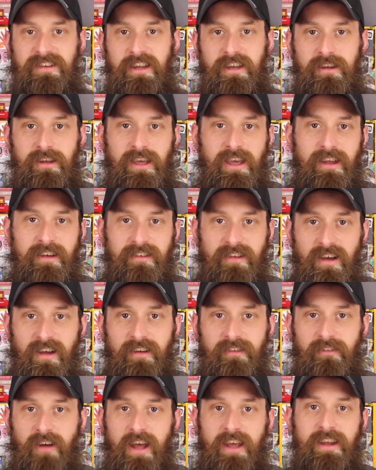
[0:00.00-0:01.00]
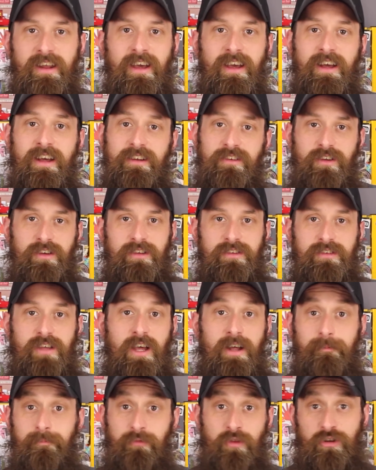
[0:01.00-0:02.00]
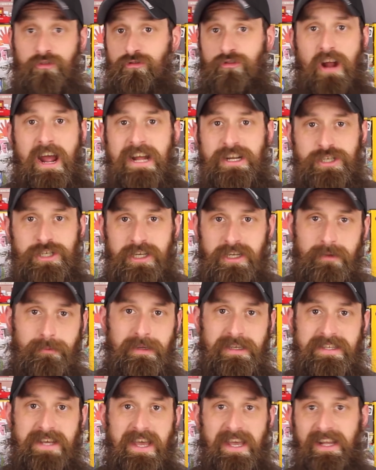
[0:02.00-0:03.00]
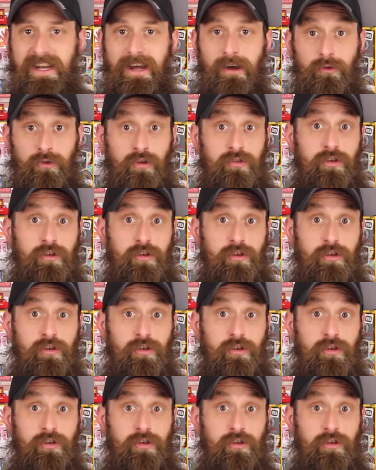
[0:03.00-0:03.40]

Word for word: need to get done, right? Does the trash need to be taken out?